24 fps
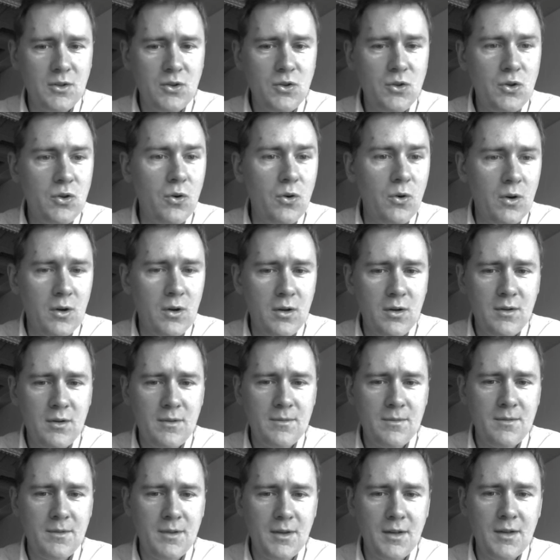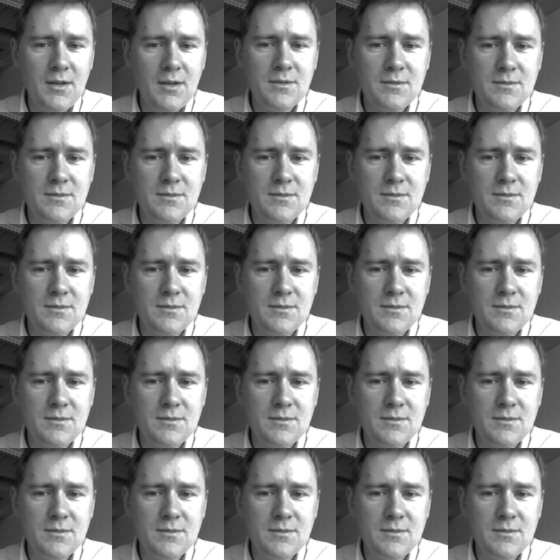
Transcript: core, yeah.